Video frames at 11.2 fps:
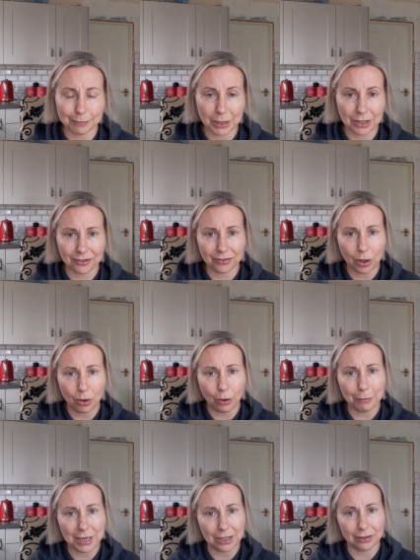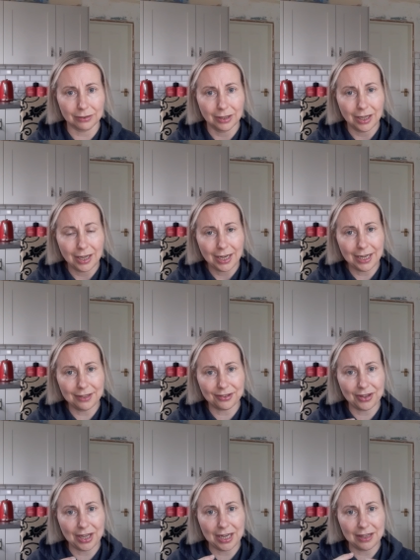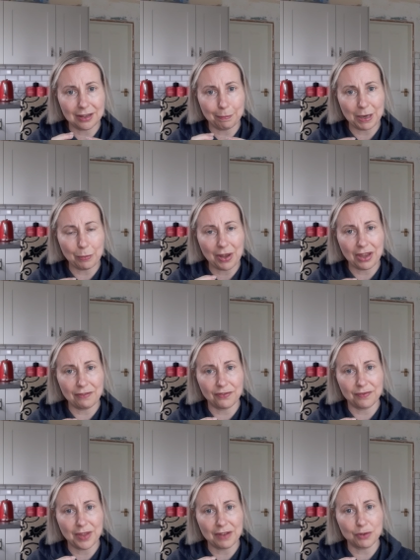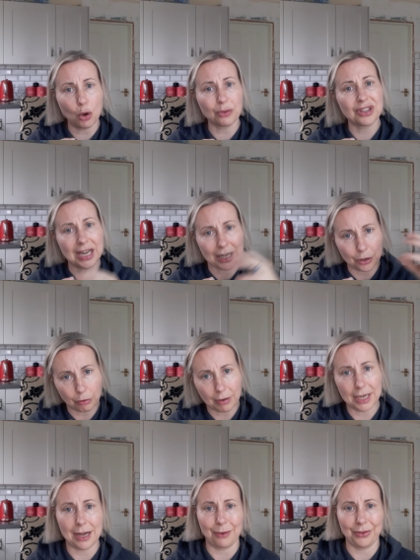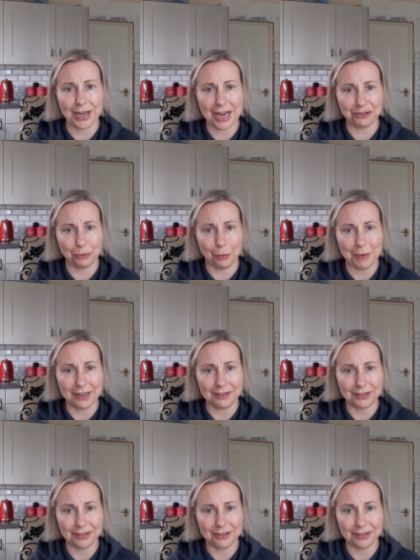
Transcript: because the wholemeal is the bit where they've not taken the grain out, the natural bit.